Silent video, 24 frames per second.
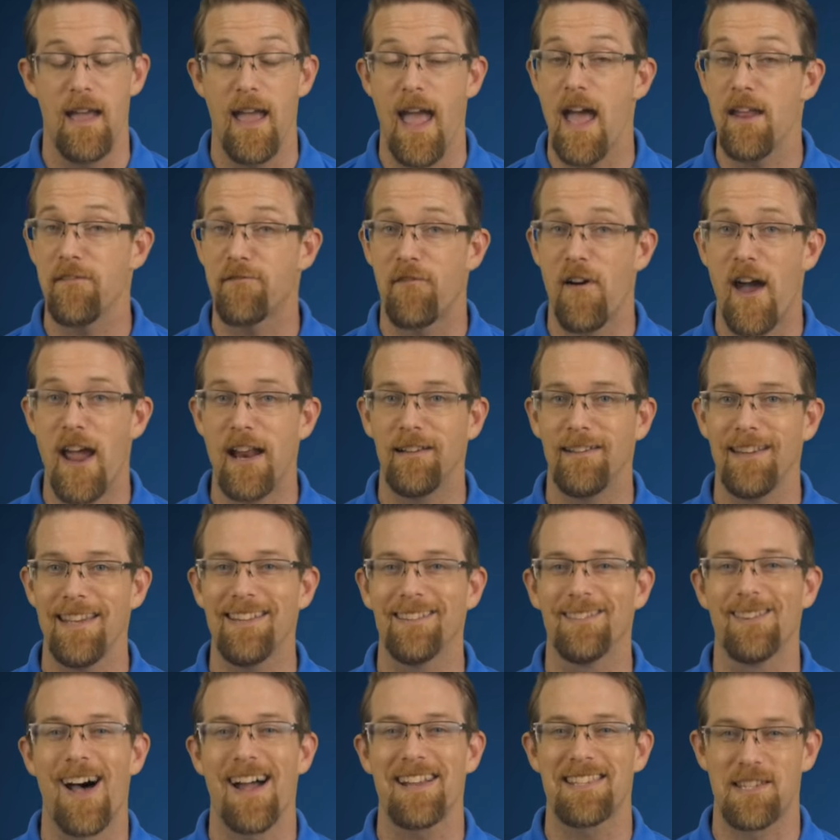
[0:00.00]
And finally,
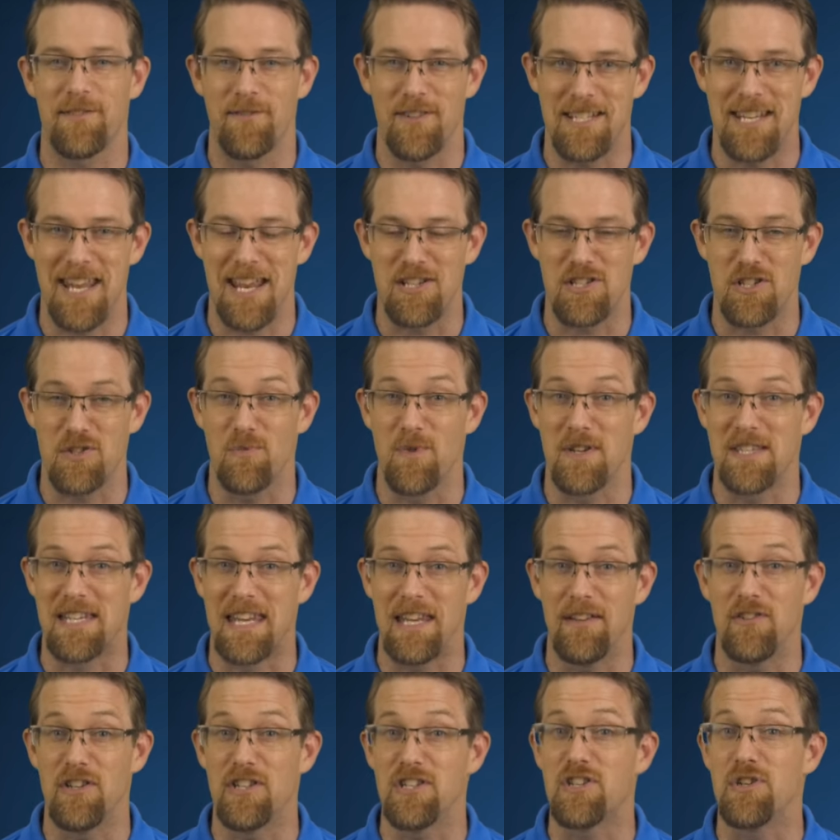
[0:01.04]
lots of attention was
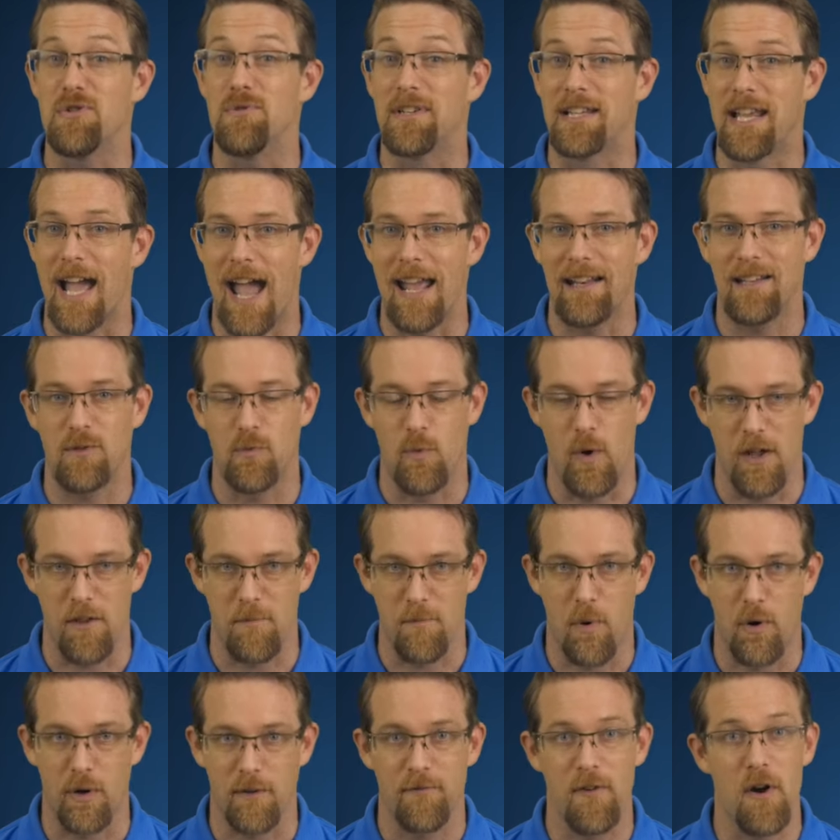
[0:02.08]
given to guided wealth
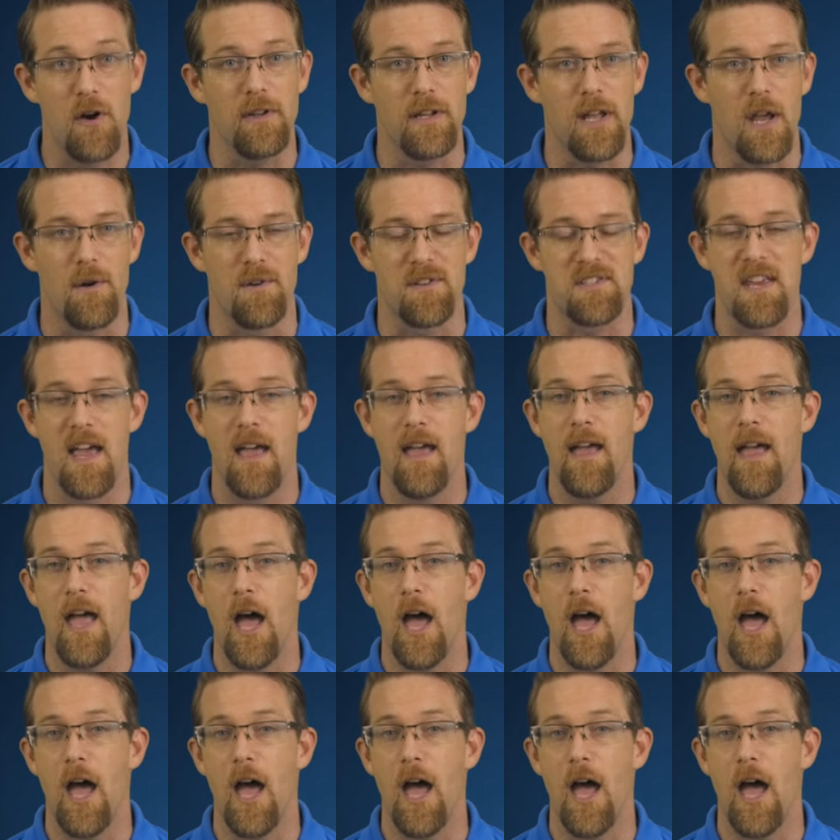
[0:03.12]
portfolios,